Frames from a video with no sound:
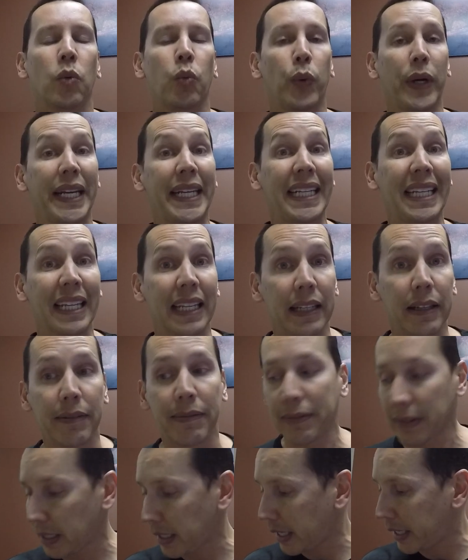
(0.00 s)
we
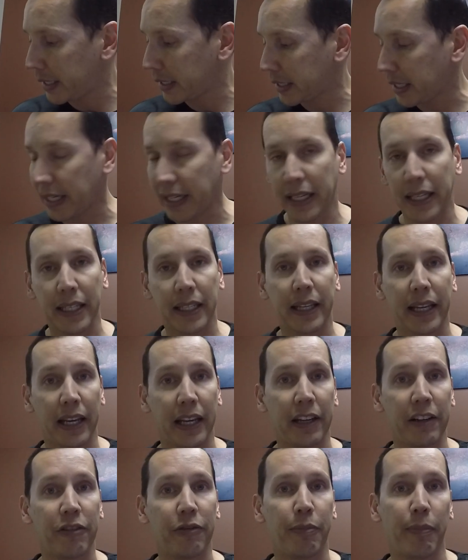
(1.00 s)
live like a
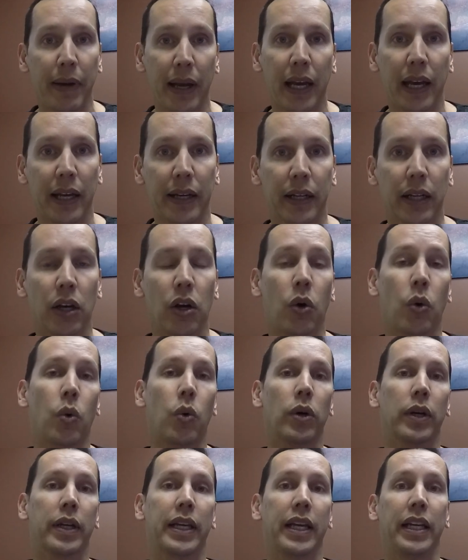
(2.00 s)
caveman
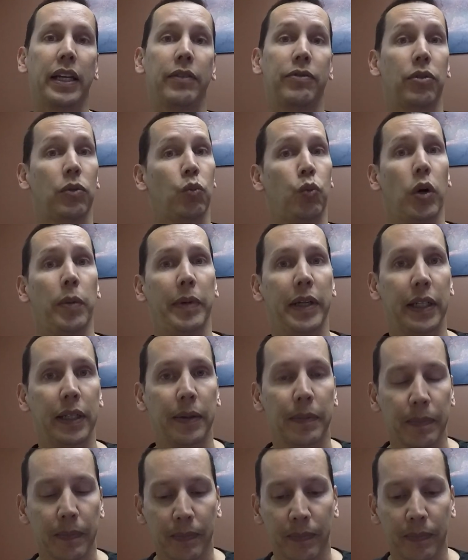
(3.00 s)
or a cave woman.